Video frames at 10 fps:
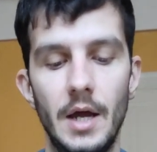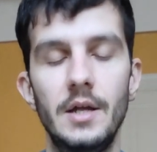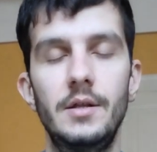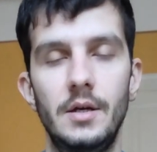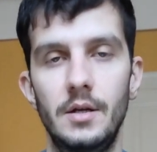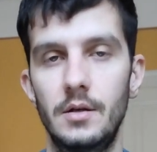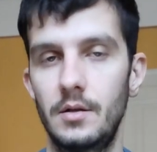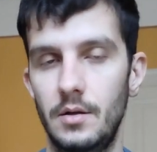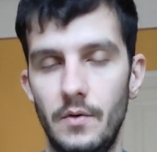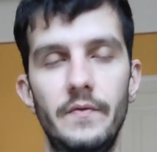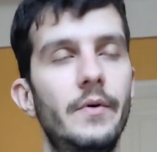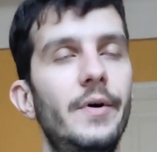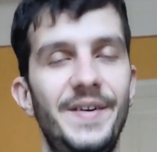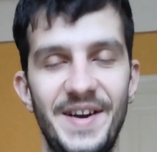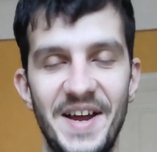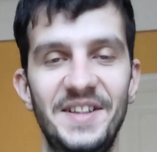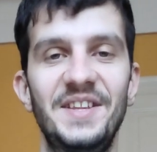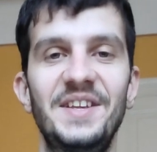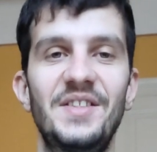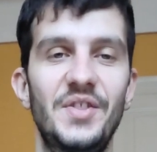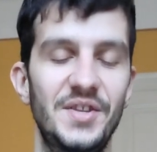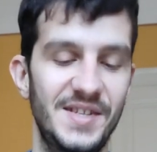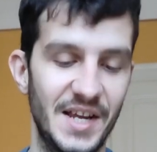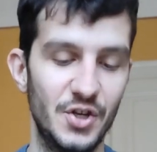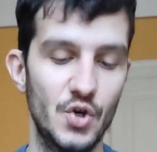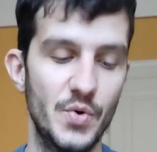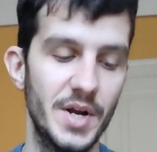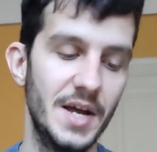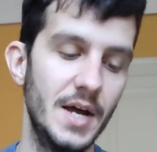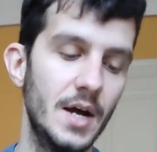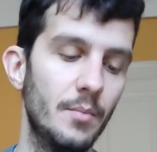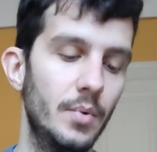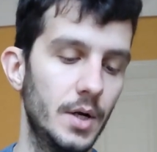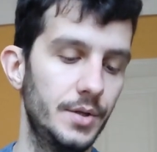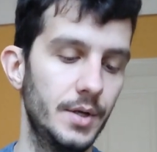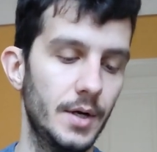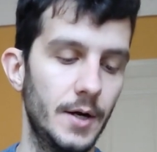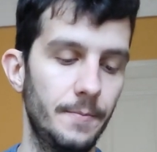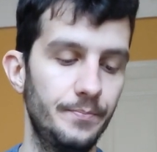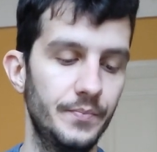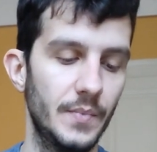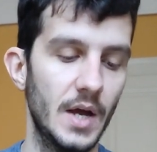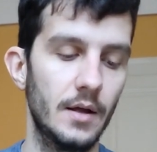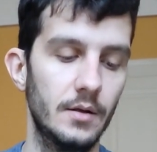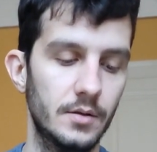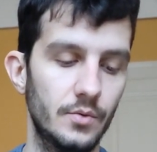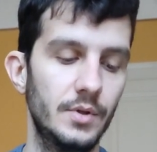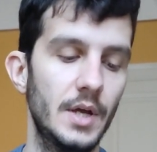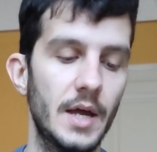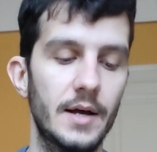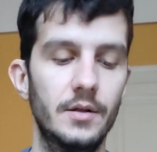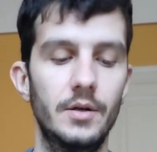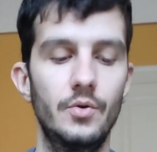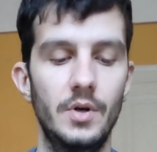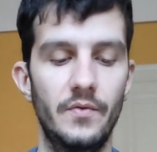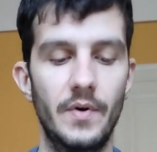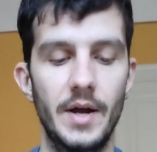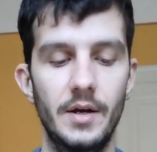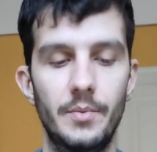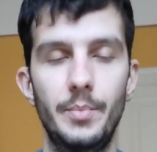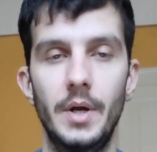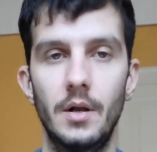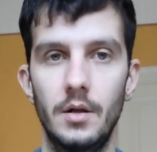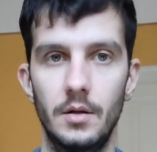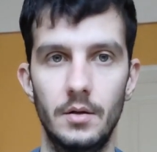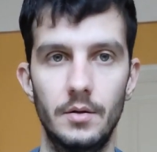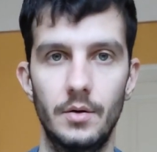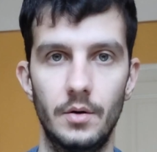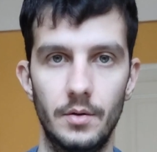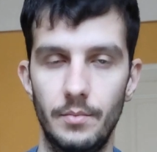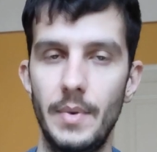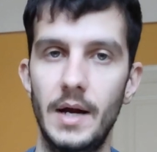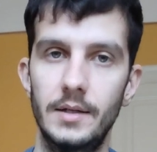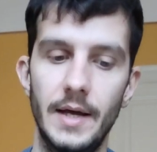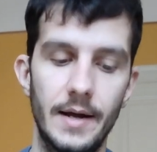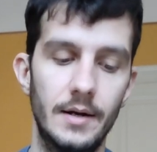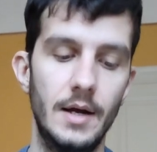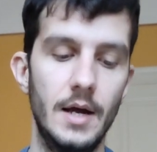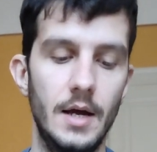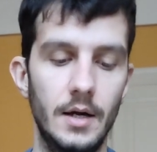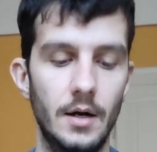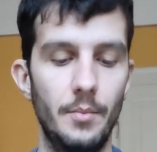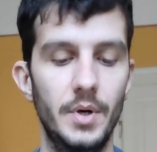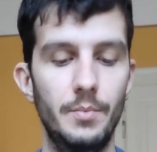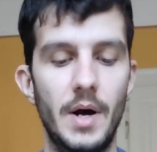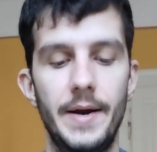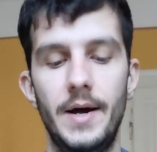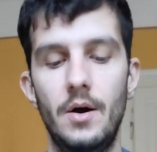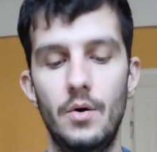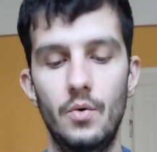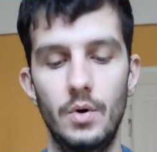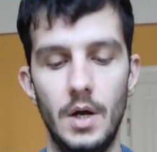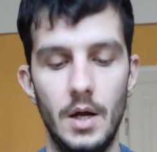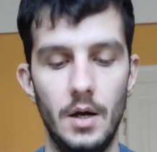18th or 19th century, but so they had a unifying appeal back then, but by now